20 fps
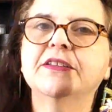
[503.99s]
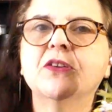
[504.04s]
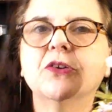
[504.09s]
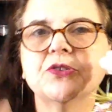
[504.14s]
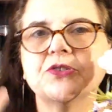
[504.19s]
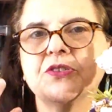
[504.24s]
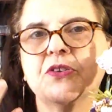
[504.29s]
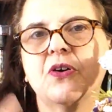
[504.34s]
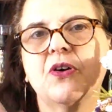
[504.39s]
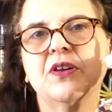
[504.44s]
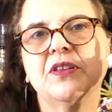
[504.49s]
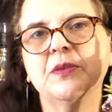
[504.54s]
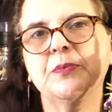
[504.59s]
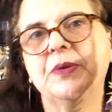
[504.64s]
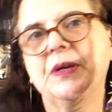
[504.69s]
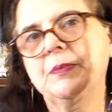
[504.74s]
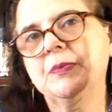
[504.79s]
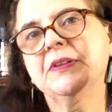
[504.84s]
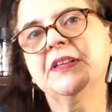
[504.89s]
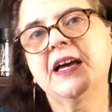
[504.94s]
Those are all the
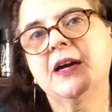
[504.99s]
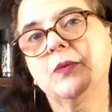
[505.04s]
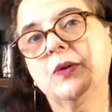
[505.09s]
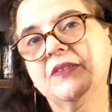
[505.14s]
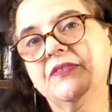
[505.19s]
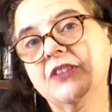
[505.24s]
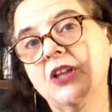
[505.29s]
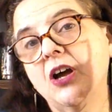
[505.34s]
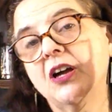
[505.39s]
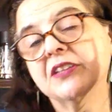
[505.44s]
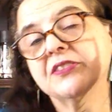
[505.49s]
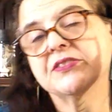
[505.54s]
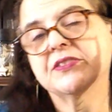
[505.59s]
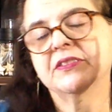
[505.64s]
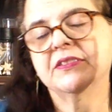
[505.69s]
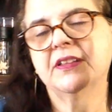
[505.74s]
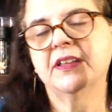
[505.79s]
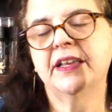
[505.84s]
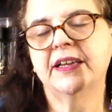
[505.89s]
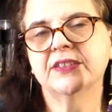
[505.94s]
people that we've lost in
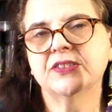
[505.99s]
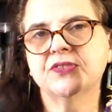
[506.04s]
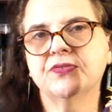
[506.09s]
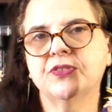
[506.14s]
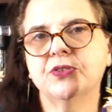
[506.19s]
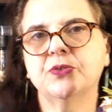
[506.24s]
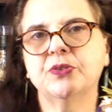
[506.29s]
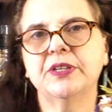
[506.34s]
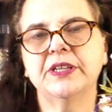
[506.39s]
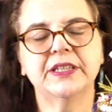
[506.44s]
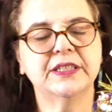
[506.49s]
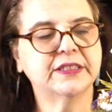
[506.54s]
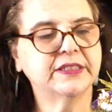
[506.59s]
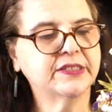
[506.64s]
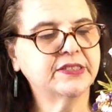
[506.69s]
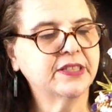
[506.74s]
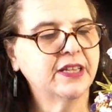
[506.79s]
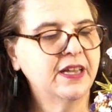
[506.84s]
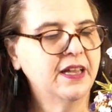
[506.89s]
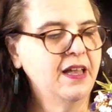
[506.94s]
the last few
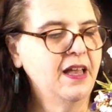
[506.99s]
years.